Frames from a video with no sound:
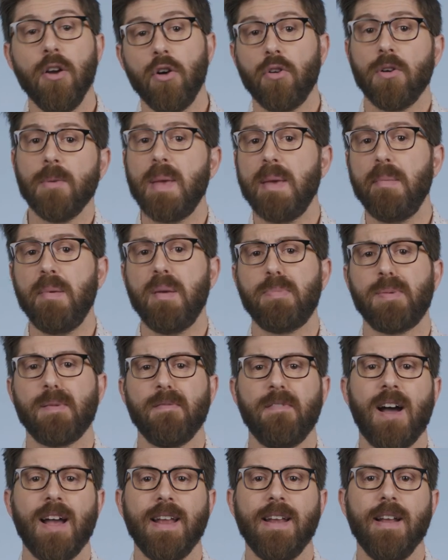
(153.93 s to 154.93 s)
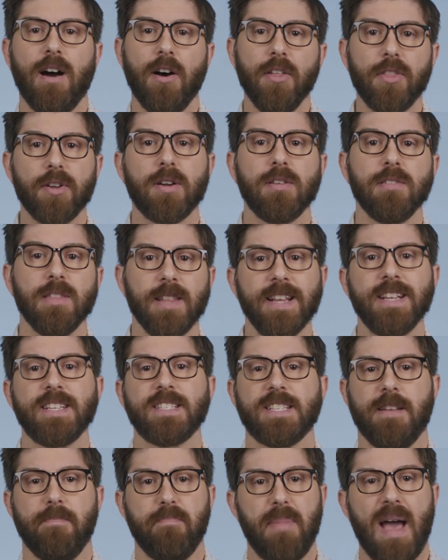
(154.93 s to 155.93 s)
or maybe provide other
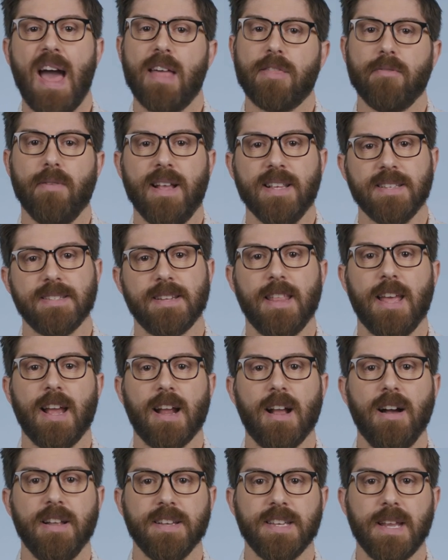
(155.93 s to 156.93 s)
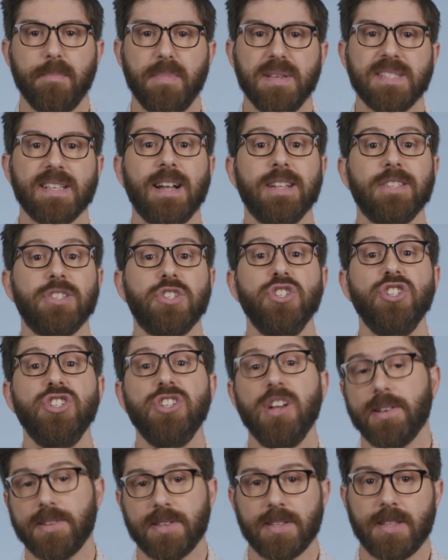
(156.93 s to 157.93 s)
links and pathways to that content besides
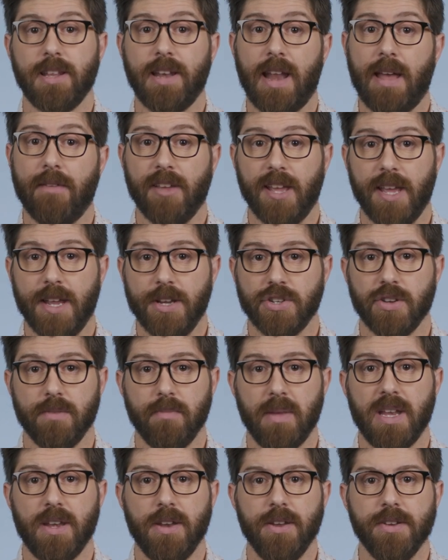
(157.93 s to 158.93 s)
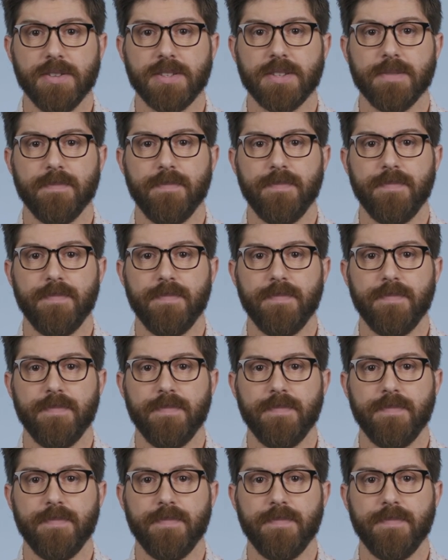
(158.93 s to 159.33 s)
just the navigation menus.